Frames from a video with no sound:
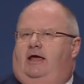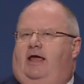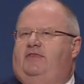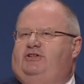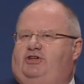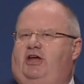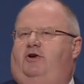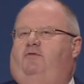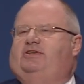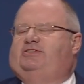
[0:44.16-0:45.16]
In this
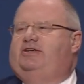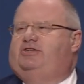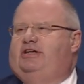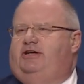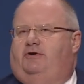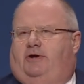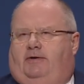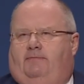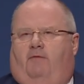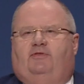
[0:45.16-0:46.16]
year of the centenary
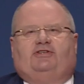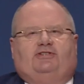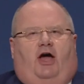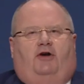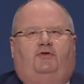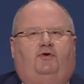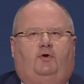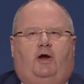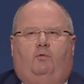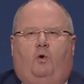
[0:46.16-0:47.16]
of the start of the
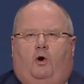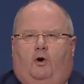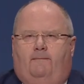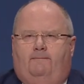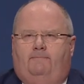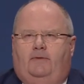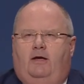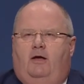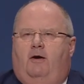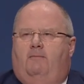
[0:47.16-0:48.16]
Great War,
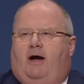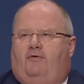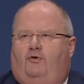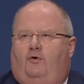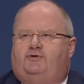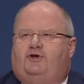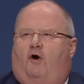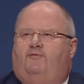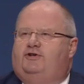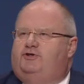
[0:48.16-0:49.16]
my thoughts
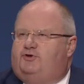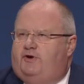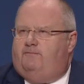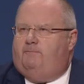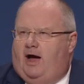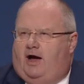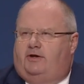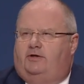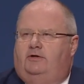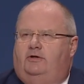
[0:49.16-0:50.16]
often drift
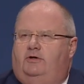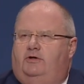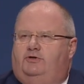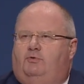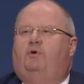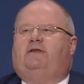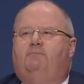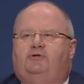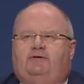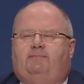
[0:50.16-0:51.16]
back to what it
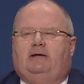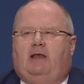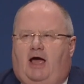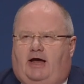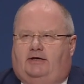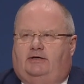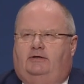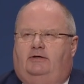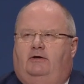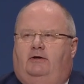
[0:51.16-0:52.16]
must have been like
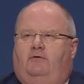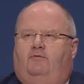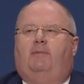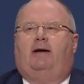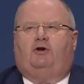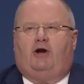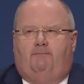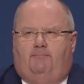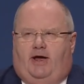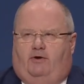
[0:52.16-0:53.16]
for my
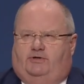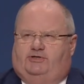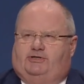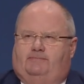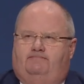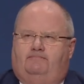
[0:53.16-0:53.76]
grandparents.